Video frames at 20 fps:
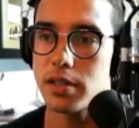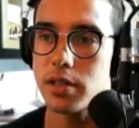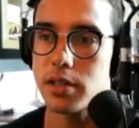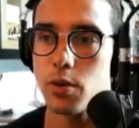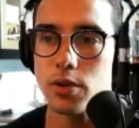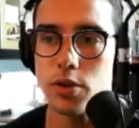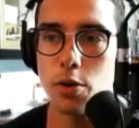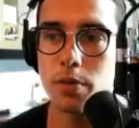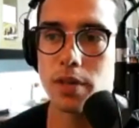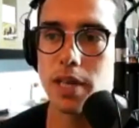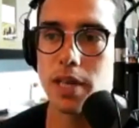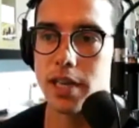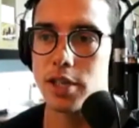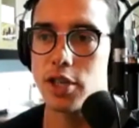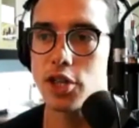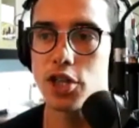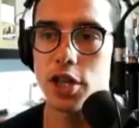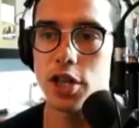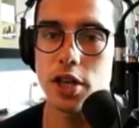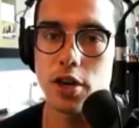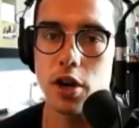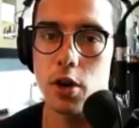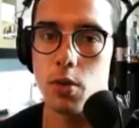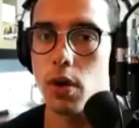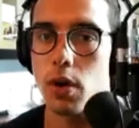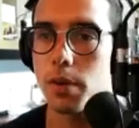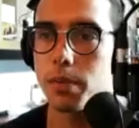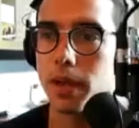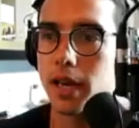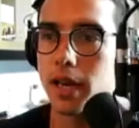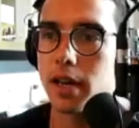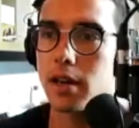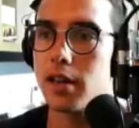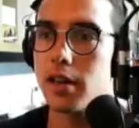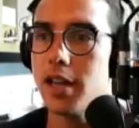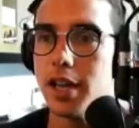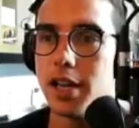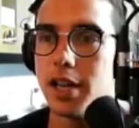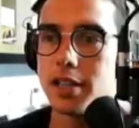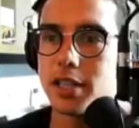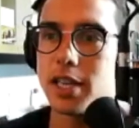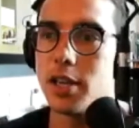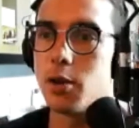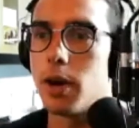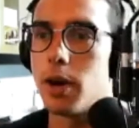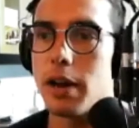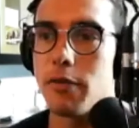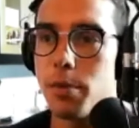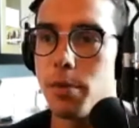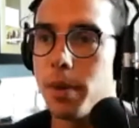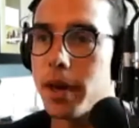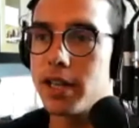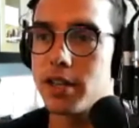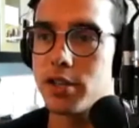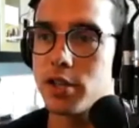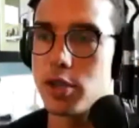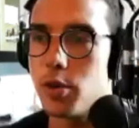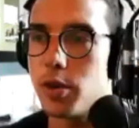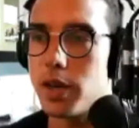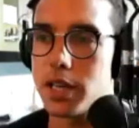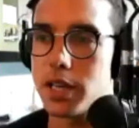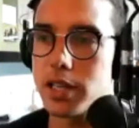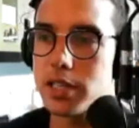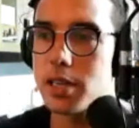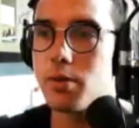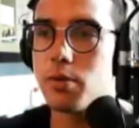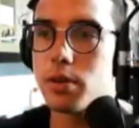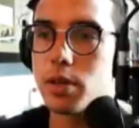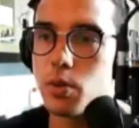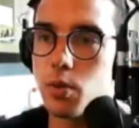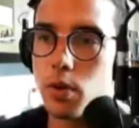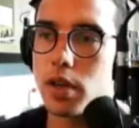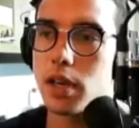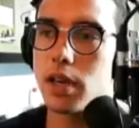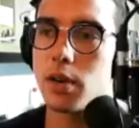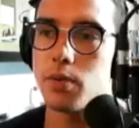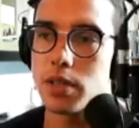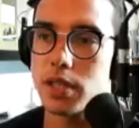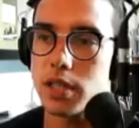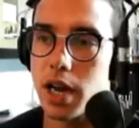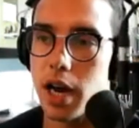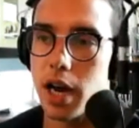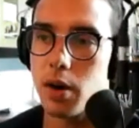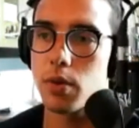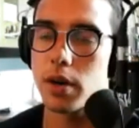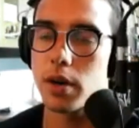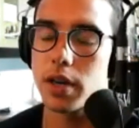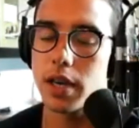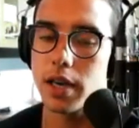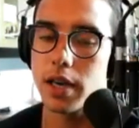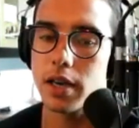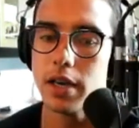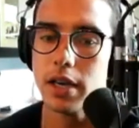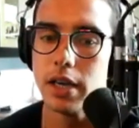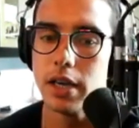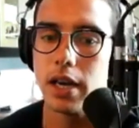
So it's almost like a cheat code where I'm getting to hear what everybody is doing and seeing what's working and what's not working.